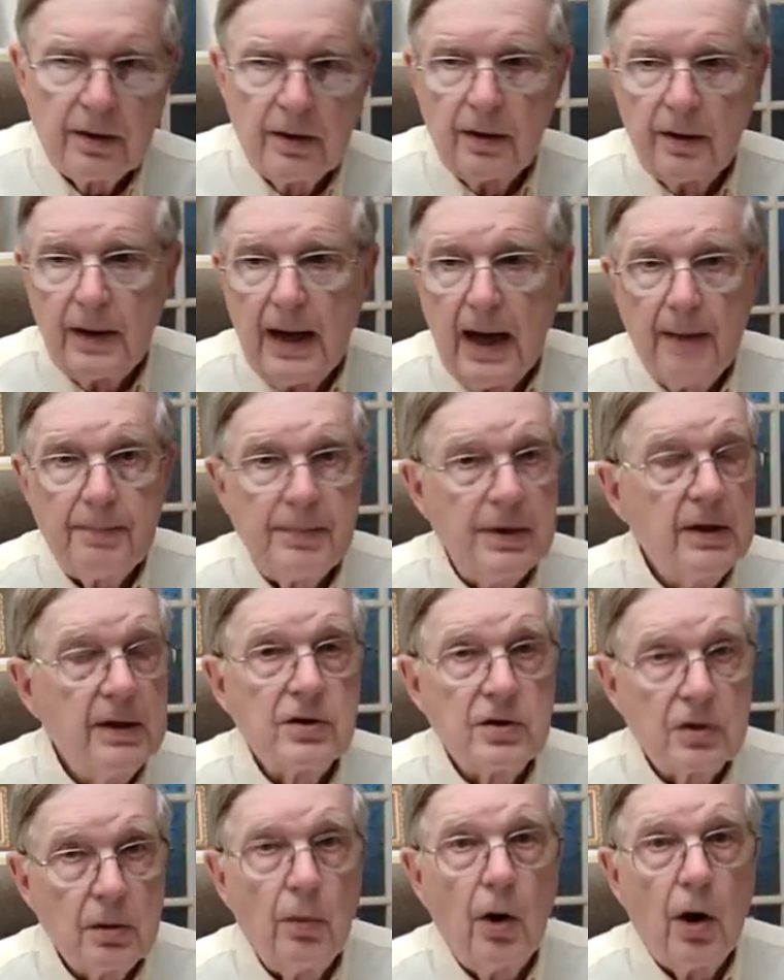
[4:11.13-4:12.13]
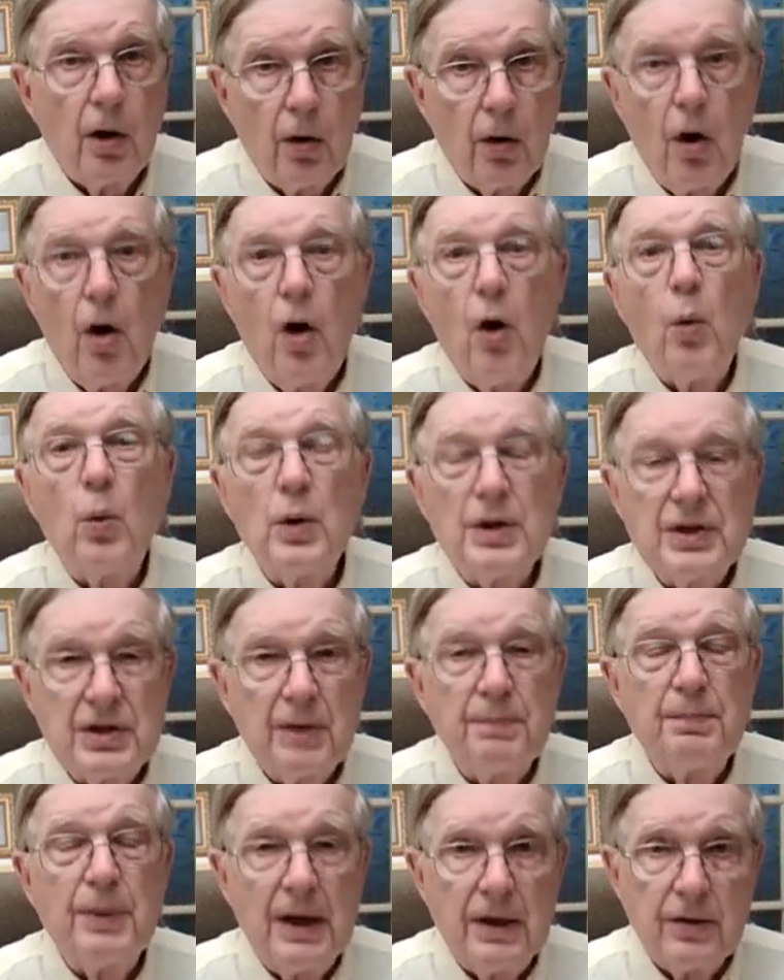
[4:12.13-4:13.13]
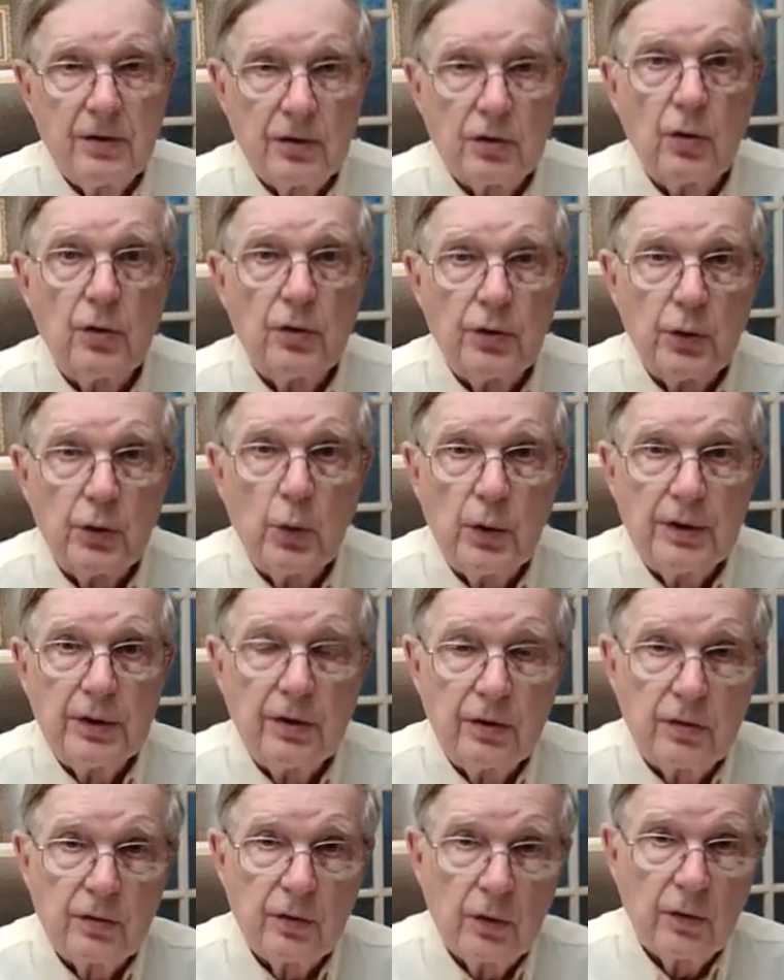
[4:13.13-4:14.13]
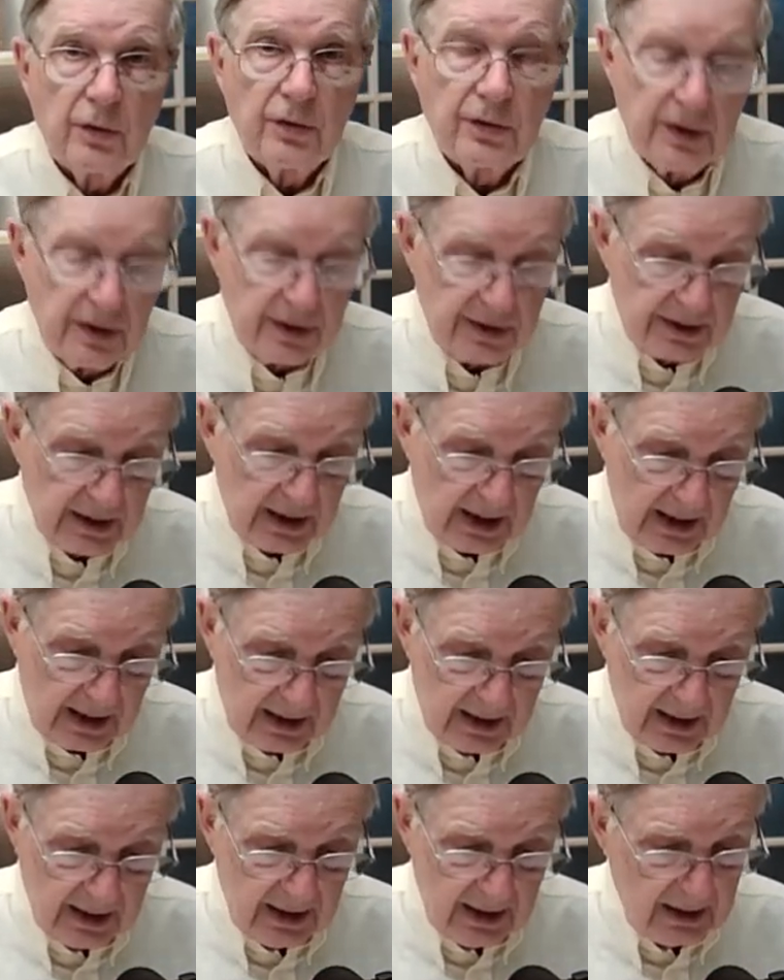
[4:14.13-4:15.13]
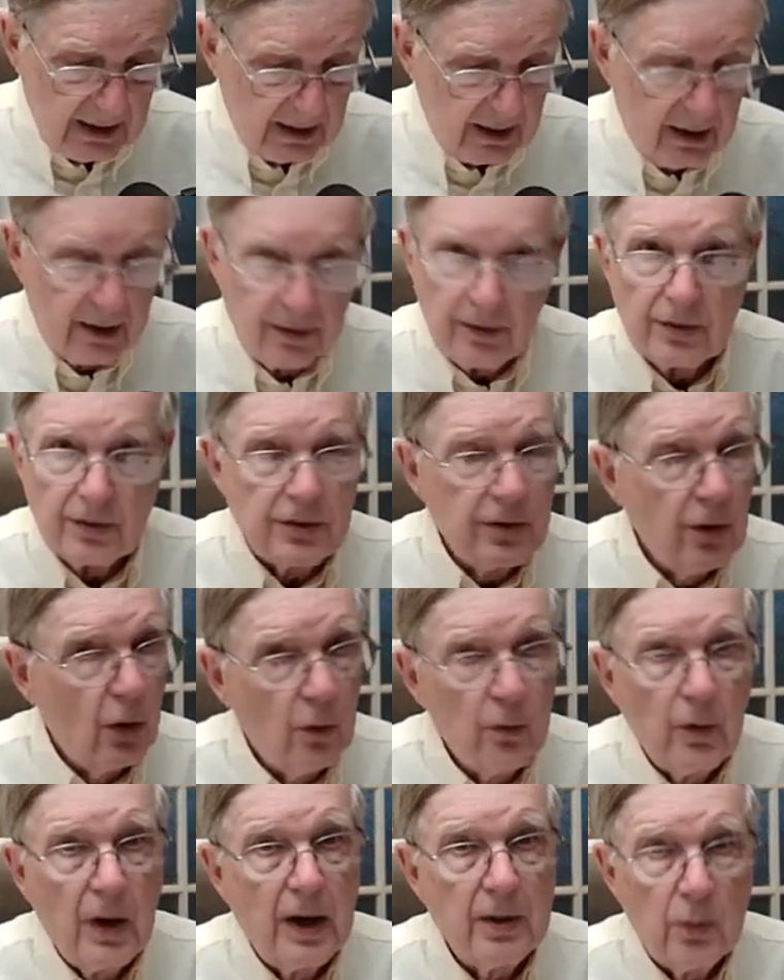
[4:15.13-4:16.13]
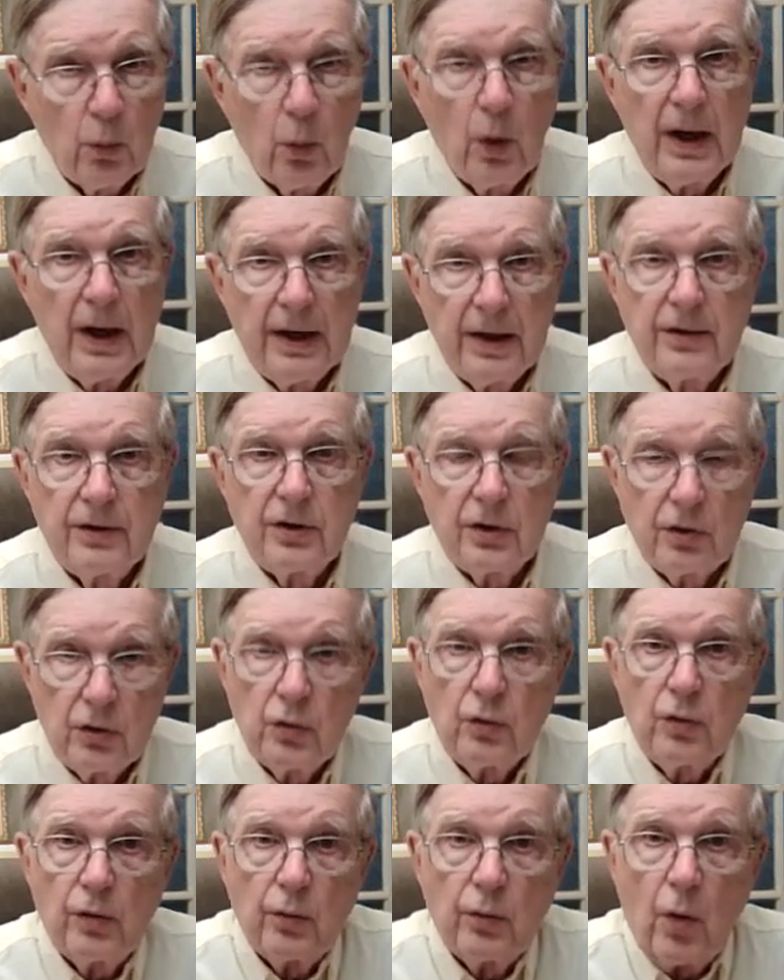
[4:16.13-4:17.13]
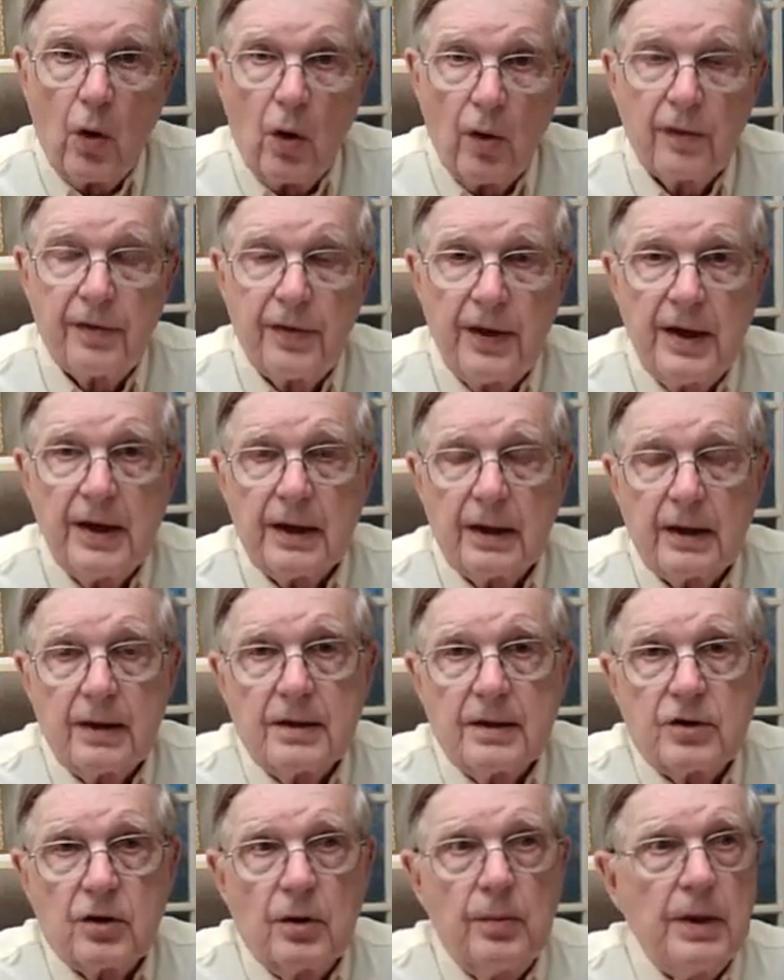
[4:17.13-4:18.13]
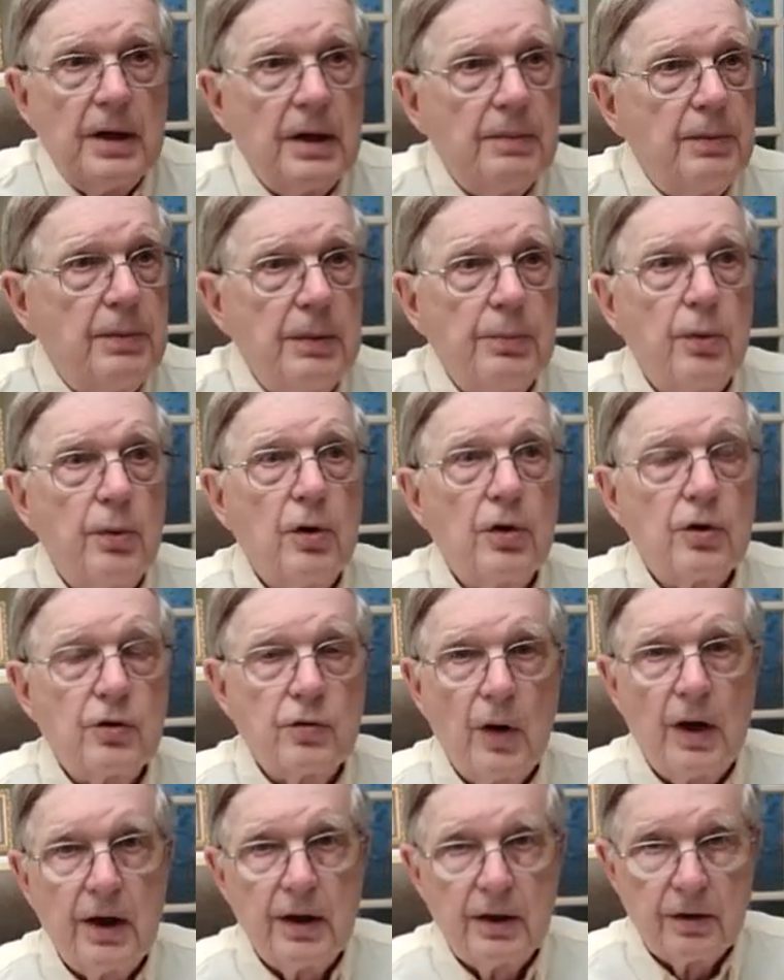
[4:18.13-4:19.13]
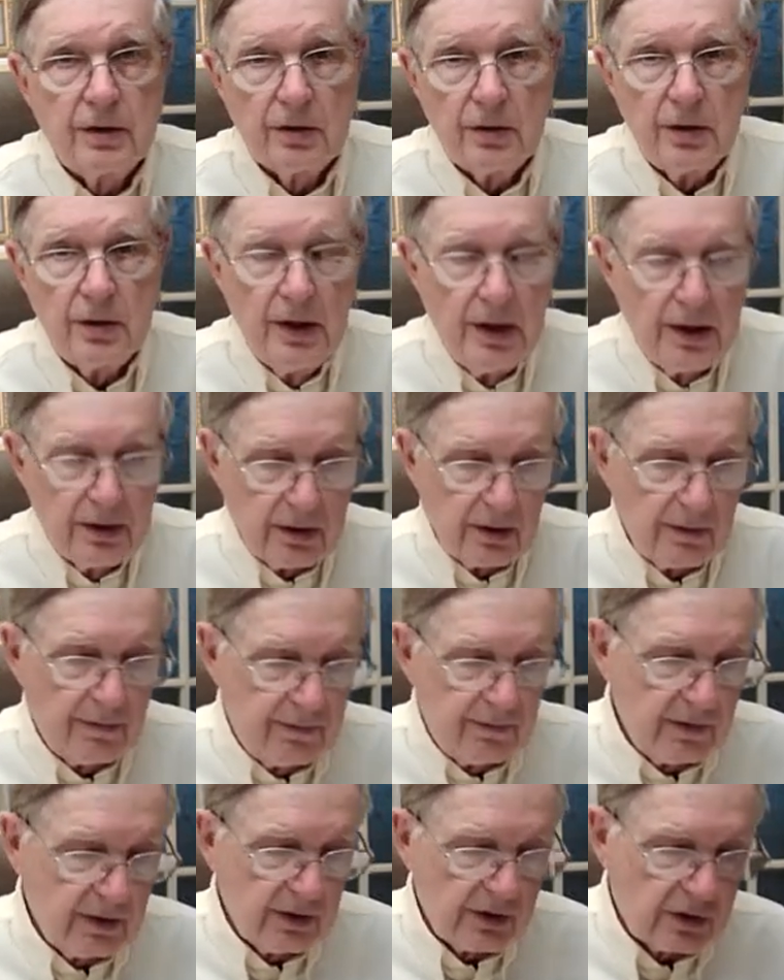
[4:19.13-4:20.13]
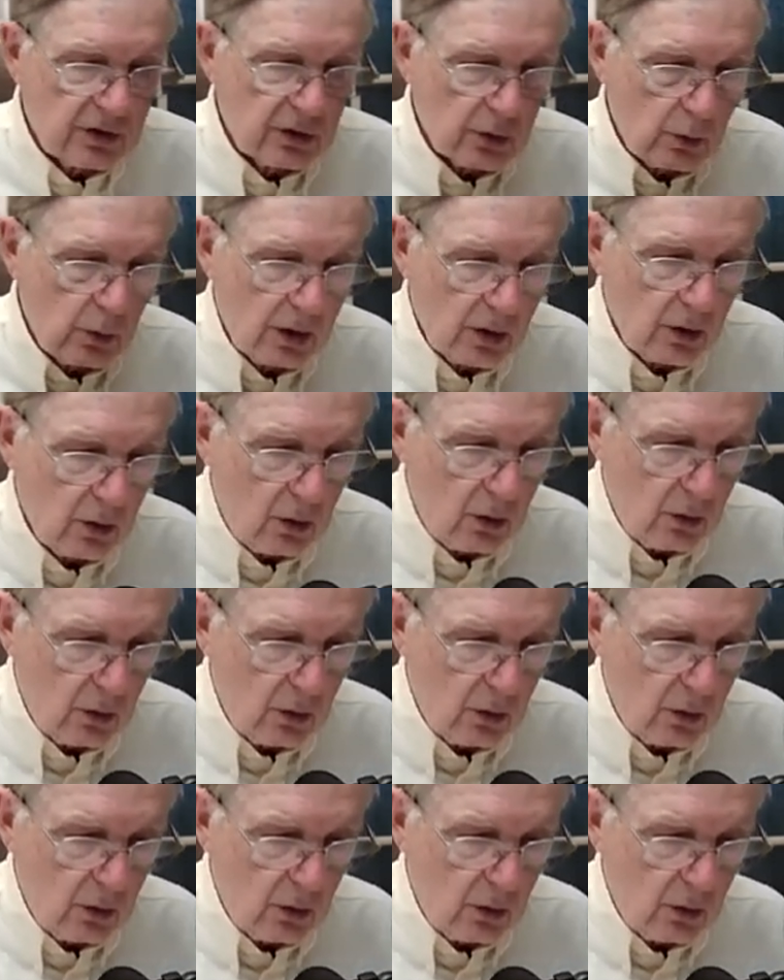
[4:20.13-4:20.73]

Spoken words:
happiness tomorrow always depends on doing the truth today. There's no right way to do the wrong thing, and so many people are trying to fit square